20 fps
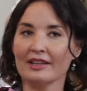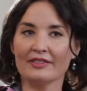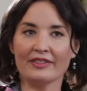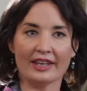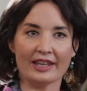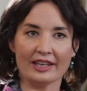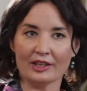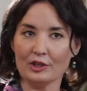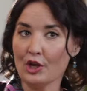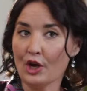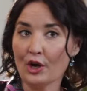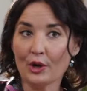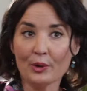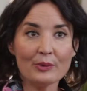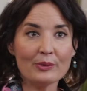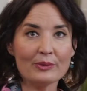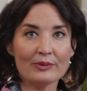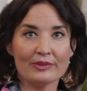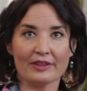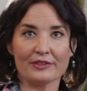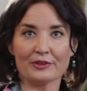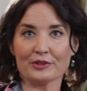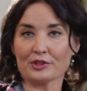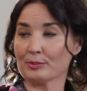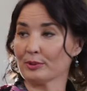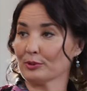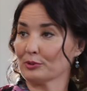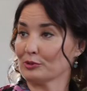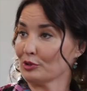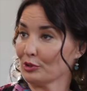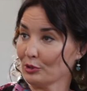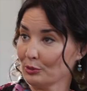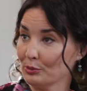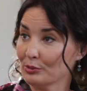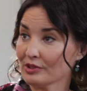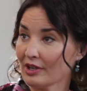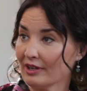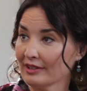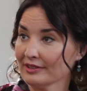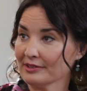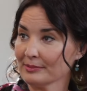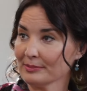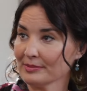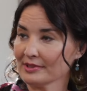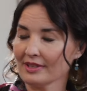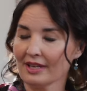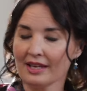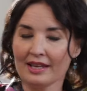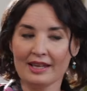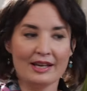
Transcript: They know that they're supposed to use condoms,